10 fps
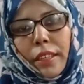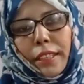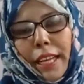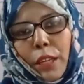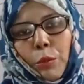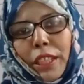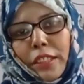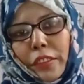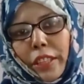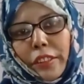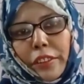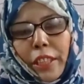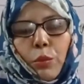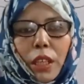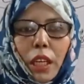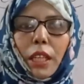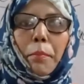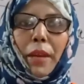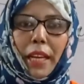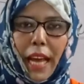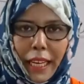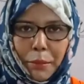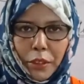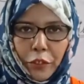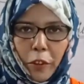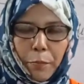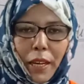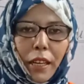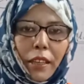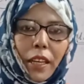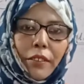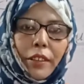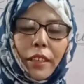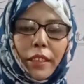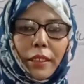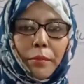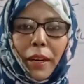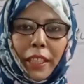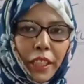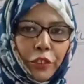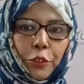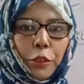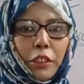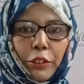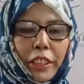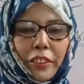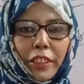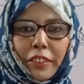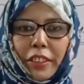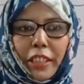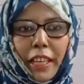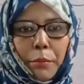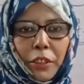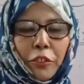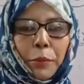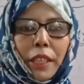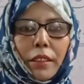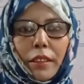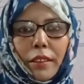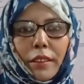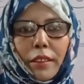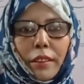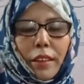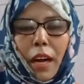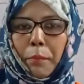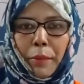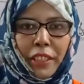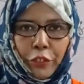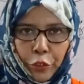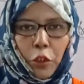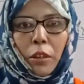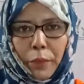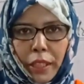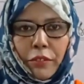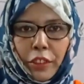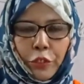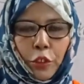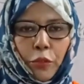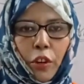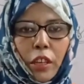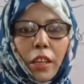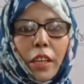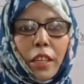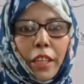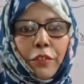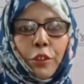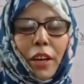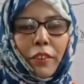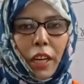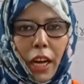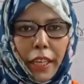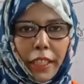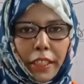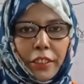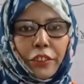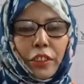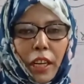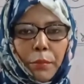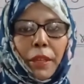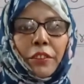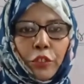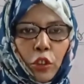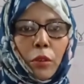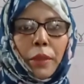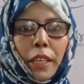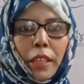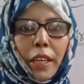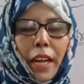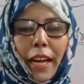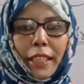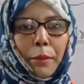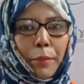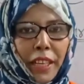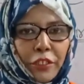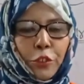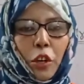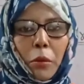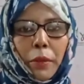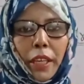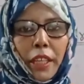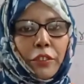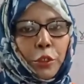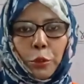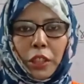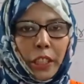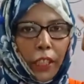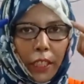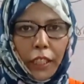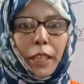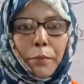Then we discussed that what are the main elements of paragraph. My dear students, we discussed that there must be a brainstorming. First of all, if you have an idea, then start brainstorming, and the brainstorming is usually done in the